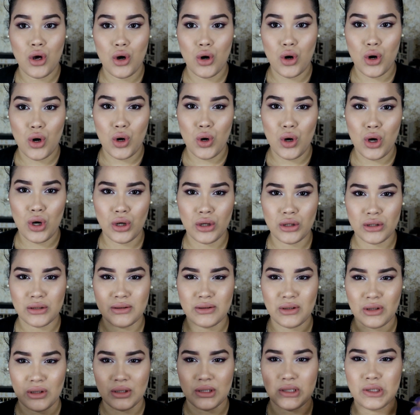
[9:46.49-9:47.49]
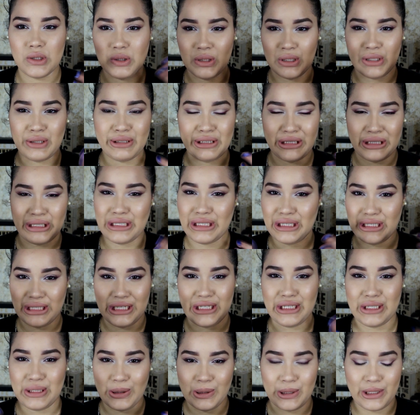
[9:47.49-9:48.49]
Ooh, that can taste
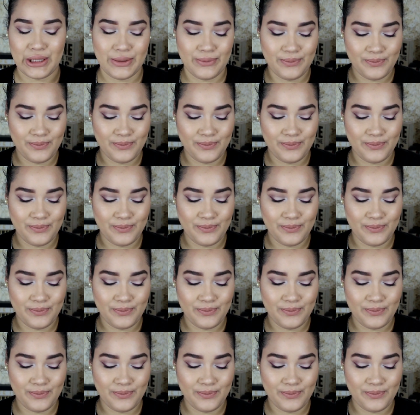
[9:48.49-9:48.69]
so good.